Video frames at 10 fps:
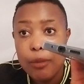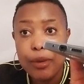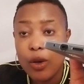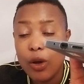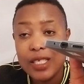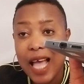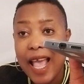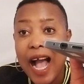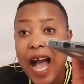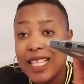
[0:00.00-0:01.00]
Because
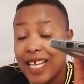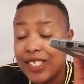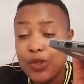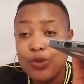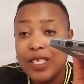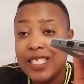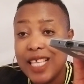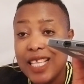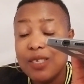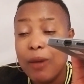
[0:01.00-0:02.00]
I heard that you
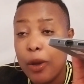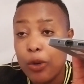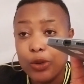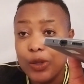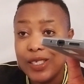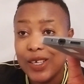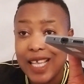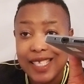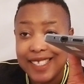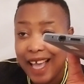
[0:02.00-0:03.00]
detained Mayoguno the
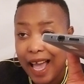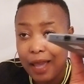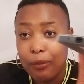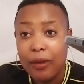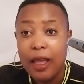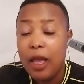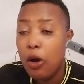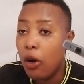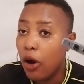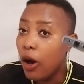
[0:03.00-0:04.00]
other time.
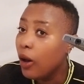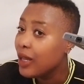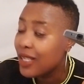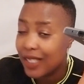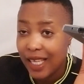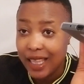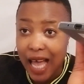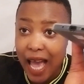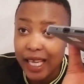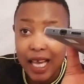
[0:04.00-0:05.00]
Or is it
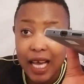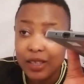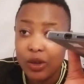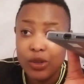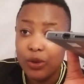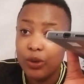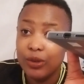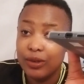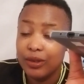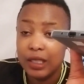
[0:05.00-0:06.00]
lie? I don't
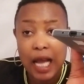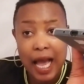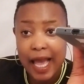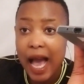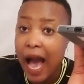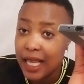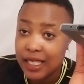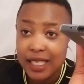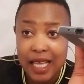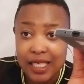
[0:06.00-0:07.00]
know. I
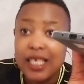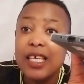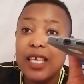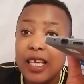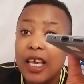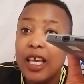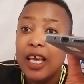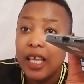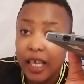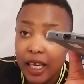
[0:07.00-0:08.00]
heard that
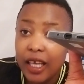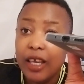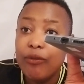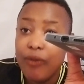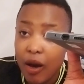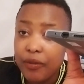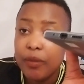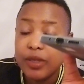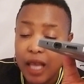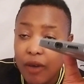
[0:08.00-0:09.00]
he involved
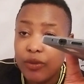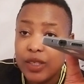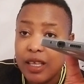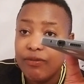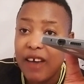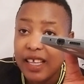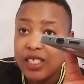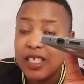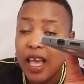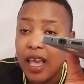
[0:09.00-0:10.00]
himself with a
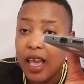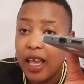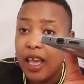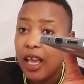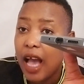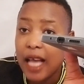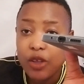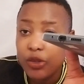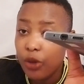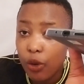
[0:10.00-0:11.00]
fight. I
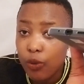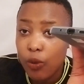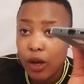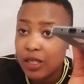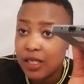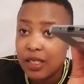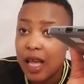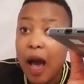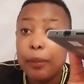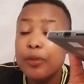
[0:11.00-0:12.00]
don't know what's
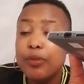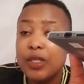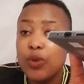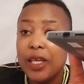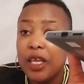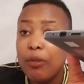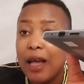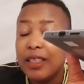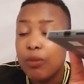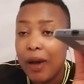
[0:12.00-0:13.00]
happened between him
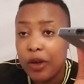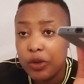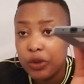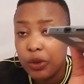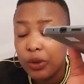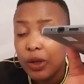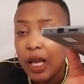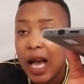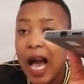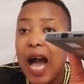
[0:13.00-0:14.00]
and Mayoguno,
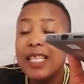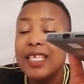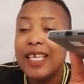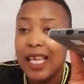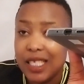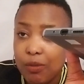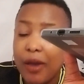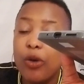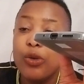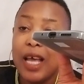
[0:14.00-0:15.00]
and he gets
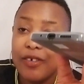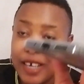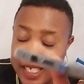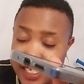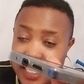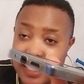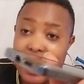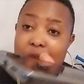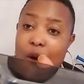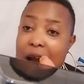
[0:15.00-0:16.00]
Mayoguno arrested.
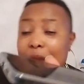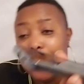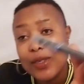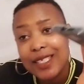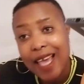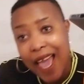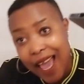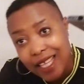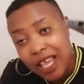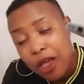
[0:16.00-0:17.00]
Now, are you
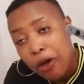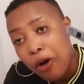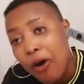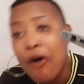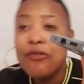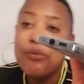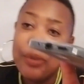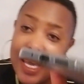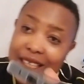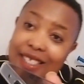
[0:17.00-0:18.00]
scared of
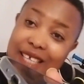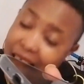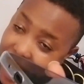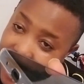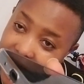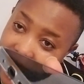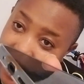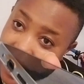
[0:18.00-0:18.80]
being there?